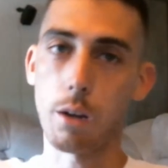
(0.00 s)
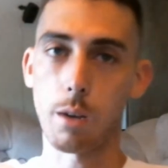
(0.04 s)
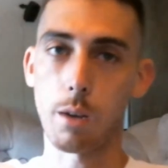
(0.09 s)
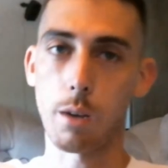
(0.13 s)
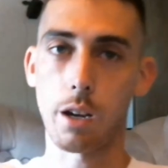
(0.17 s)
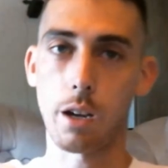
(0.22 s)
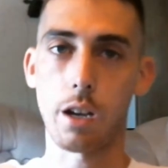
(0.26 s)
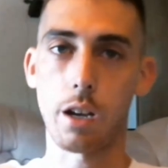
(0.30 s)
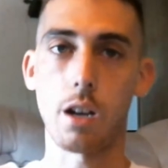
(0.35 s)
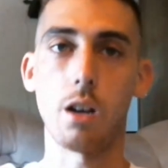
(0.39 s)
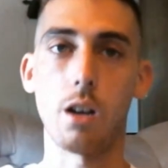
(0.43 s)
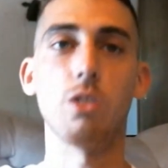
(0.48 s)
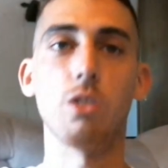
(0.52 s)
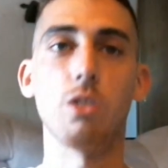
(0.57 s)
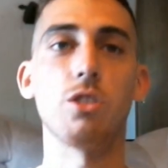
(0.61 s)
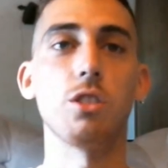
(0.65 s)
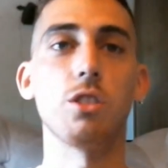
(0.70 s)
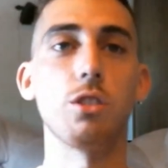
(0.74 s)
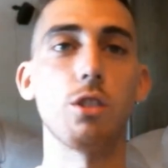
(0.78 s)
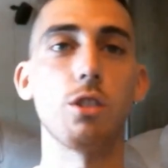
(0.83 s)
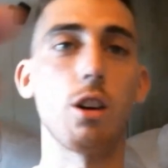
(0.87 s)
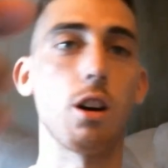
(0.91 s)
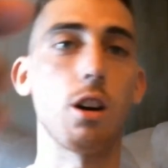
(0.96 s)
my house
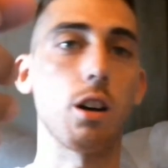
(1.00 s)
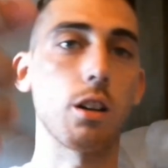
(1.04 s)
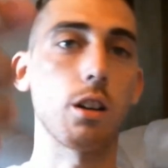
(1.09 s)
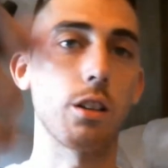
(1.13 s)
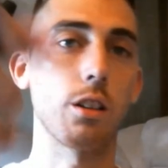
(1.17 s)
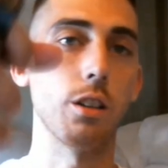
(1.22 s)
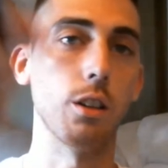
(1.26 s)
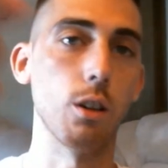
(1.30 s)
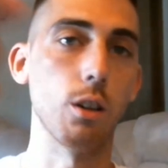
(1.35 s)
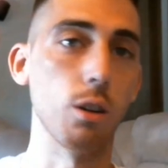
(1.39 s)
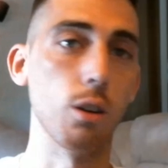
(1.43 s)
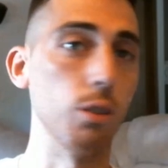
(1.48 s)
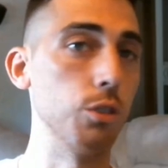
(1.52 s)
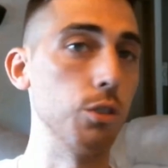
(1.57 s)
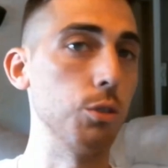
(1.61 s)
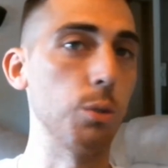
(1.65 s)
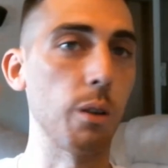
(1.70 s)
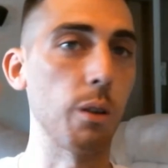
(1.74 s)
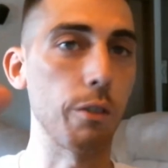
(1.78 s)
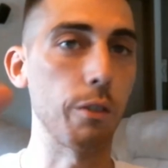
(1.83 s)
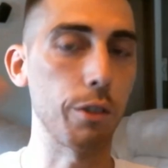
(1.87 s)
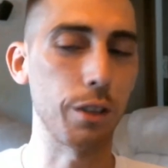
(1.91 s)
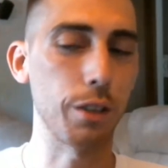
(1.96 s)
and talk, you know, and do
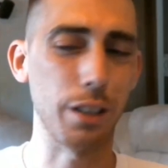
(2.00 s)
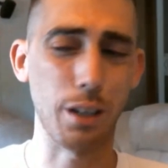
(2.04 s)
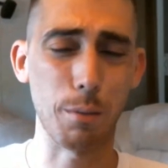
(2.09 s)
everything.